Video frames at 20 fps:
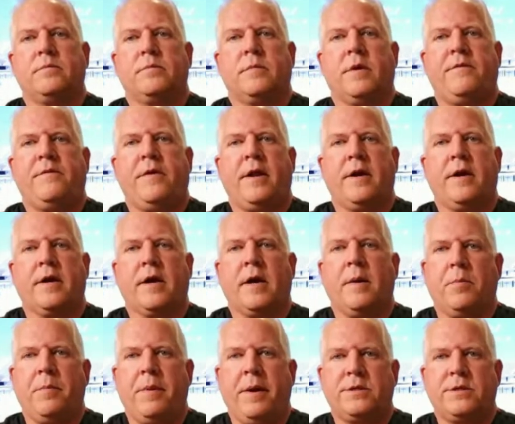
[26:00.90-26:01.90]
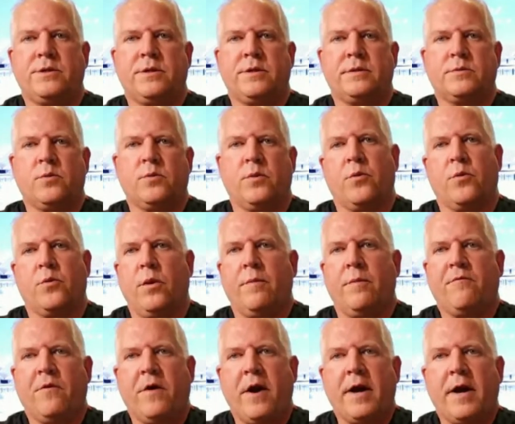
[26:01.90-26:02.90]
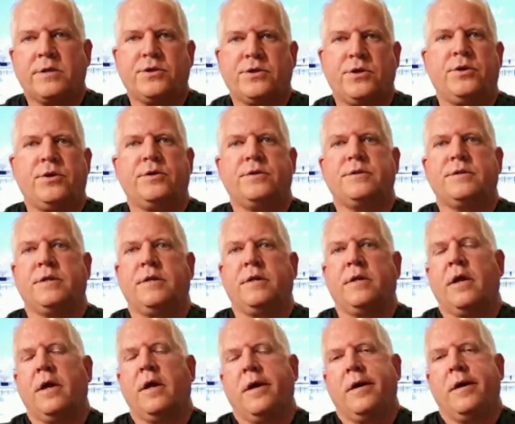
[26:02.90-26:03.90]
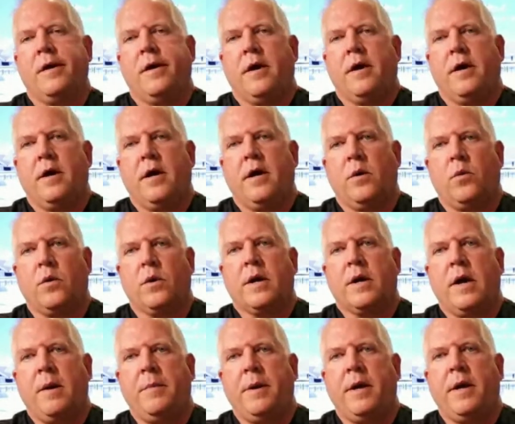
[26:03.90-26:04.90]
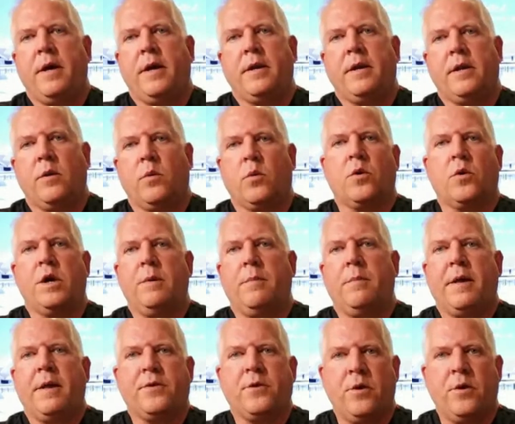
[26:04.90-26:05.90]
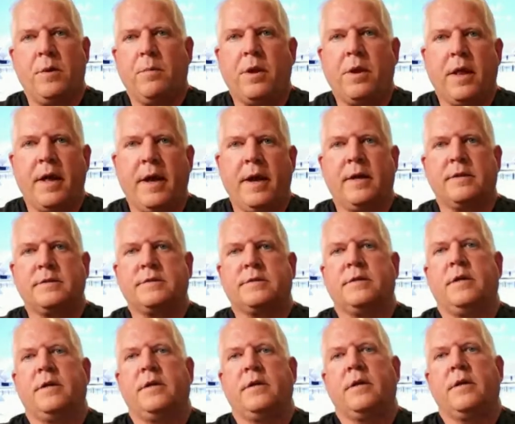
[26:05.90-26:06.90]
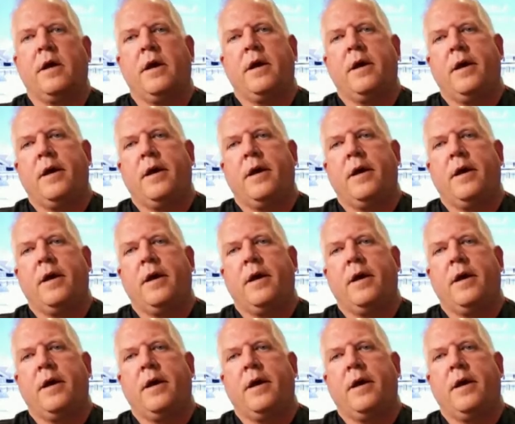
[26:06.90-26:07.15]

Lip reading: I've had a couple patients with rib fractures, and will come in and worry about their implants. And